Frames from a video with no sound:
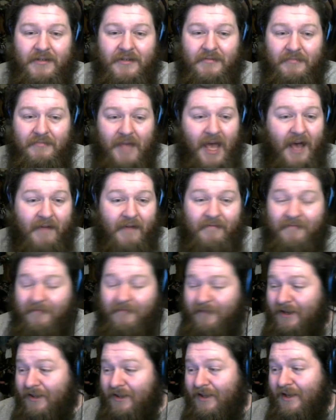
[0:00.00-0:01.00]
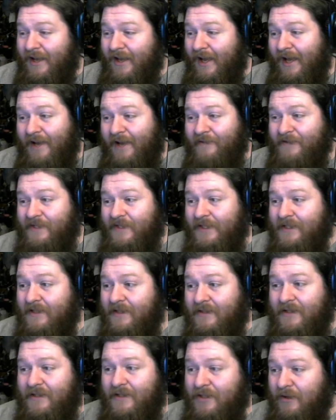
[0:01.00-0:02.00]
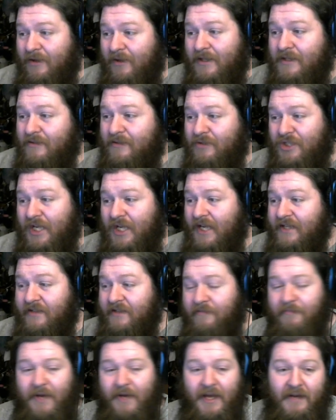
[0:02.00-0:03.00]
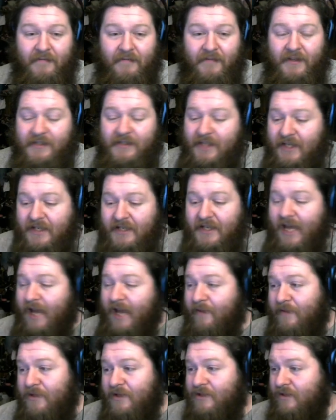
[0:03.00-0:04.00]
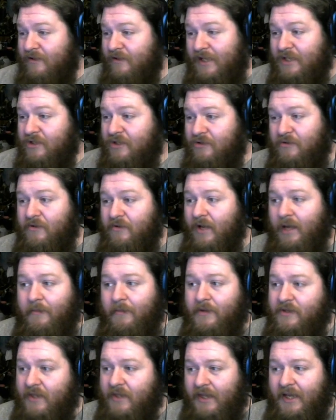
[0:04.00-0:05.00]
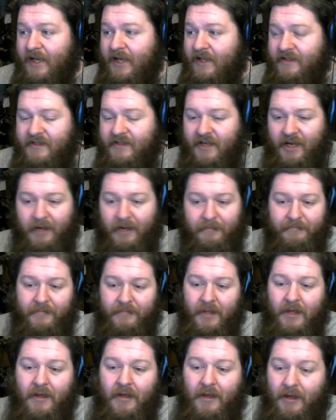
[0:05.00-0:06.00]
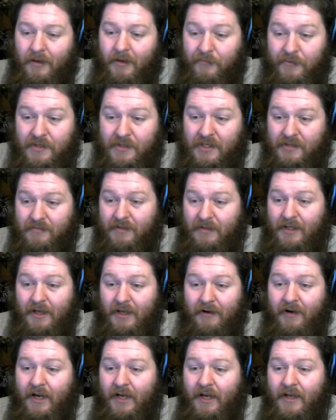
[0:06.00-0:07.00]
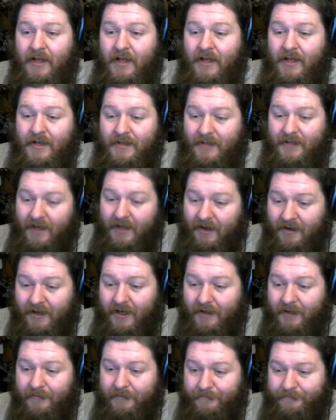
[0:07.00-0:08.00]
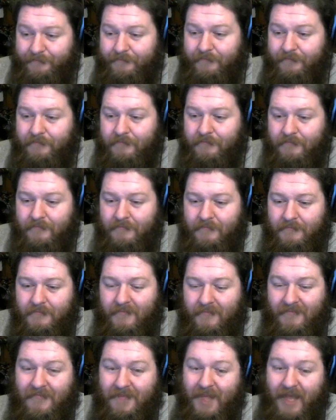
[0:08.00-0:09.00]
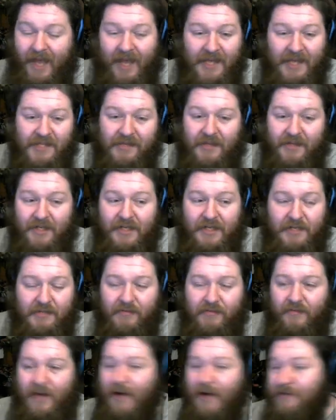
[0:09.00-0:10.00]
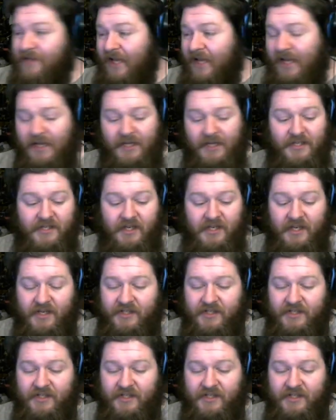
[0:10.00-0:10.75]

have really high resistances. You can just cheese them by inflicting damage that's true damage that they can't stop, which is really great. Tanya, actually, just with how tanky she is,